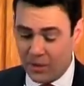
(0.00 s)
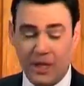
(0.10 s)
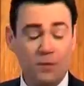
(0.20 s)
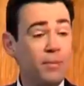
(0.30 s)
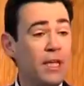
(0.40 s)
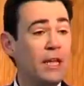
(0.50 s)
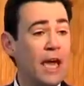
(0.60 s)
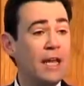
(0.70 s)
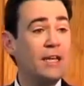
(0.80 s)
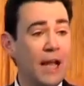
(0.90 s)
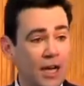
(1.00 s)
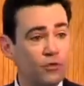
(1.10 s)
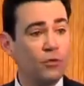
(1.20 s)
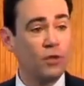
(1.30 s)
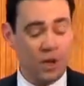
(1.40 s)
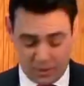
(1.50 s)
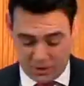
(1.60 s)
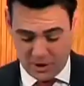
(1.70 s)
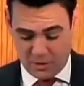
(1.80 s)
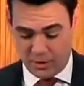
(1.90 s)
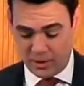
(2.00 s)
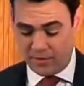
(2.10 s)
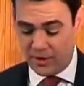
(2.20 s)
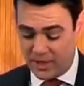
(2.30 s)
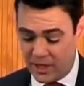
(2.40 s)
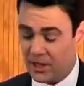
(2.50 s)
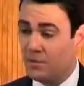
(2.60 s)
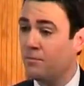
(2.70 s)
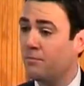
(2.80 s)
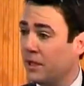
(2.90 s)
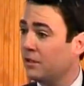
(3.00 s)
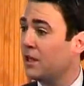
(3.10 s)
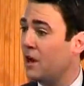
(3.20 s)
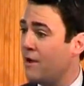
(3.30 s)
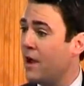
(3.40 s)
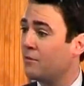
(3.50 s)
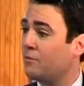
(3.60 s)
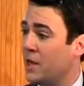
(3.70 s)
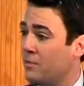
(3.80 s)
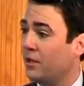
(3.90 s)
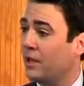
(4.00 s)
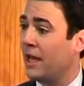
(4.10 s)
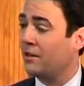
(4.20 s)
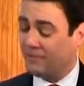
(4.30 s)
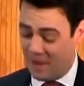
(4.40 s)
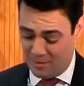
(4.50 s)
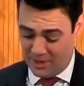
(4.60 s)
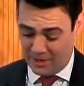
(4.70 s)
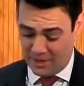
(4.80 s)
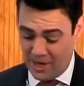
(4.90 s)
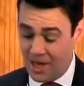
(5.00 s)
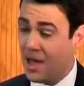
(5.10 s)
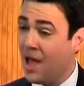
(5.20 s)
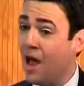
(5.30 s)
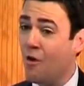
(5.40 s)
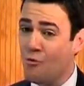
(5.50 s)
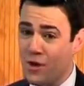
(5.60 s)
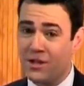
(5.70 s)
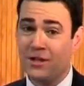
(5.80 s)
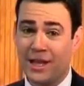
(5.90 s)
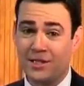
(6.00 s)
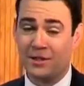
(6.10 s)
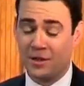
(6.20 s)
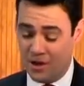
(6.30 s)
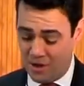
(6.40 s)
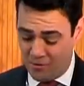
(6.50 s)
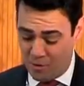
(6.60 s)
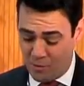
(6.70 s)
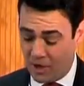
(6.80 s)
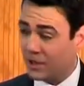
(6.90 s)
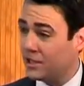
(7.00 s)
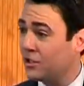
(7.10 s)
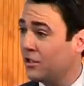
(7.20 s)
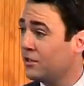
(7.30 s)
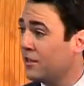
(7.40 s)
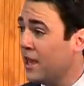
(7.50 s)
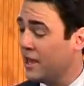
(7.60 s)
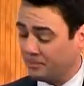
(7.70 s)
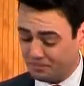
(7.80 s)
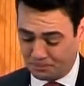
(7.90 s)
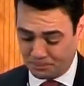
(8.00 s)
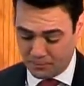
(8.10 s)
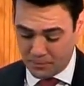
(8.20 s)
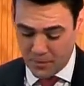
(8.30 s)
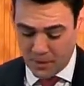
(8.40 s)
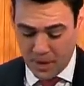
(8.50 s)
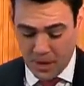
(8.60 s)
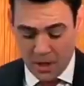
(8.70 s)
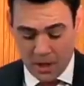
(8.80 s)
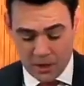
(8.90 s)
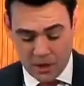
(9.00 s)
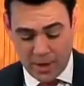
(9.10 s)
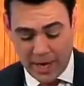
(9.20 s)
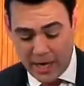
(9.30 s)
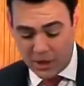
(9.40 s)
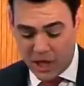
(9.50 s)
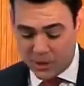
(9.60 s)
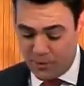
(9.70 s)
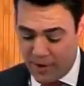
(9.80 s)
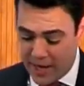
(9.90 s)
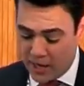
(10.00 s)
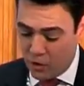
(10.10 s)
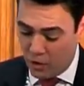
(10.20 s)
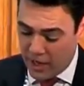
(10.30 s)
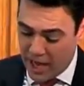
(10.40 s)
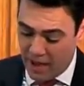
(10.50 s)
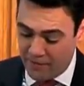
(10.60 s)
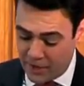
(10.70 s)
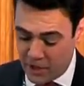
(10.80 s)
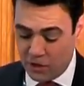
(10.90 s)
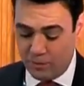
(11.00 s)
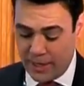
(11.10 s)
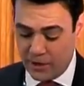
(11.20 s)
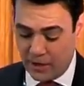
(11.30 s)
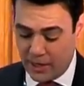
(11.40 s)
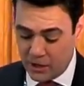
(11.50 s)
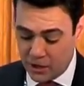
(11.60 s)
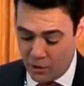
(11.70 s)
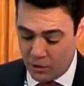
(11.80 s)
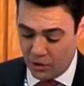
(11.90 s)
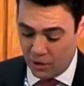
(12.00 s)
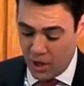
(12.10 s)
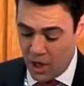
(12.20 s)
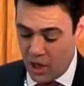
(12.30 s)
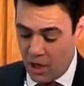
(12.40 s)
but it had been a natural consequence of a system built around people and families. A real lesson for politicians there. So an NHS providing all care, physical, mental and social,